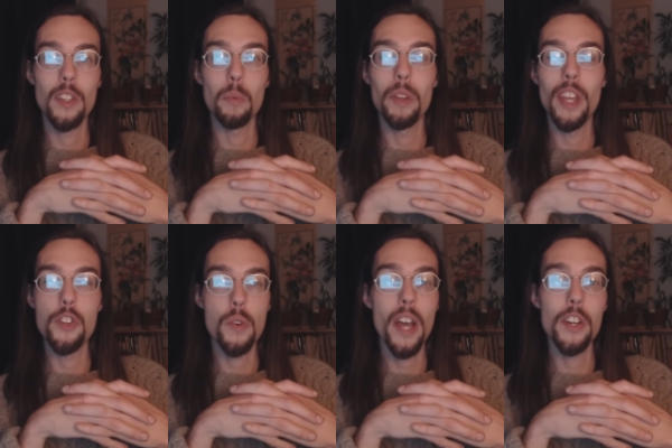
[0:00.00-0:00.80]
that when they
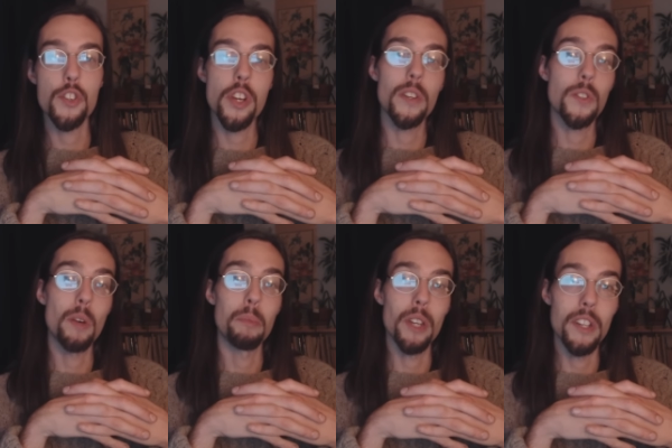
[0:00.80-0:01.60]
try to shut
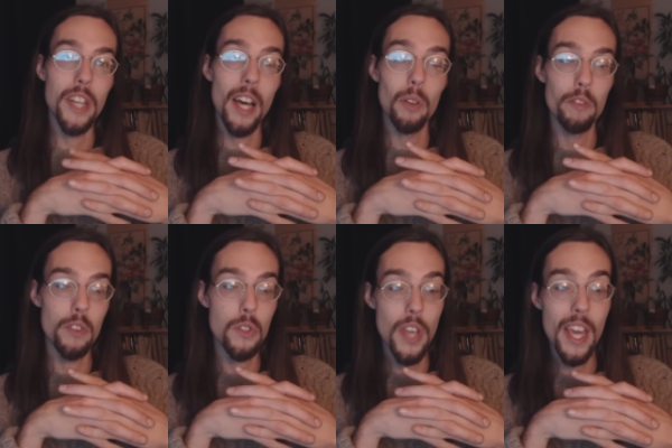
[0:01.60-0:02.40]
somebody down
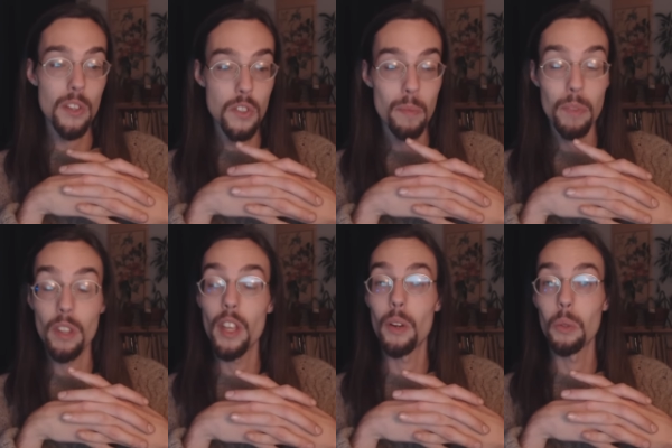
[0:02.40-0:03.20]
for saying
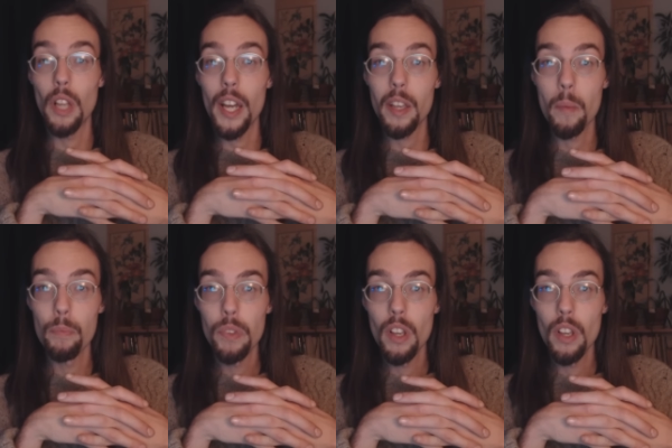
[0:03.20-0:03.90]
something they don't like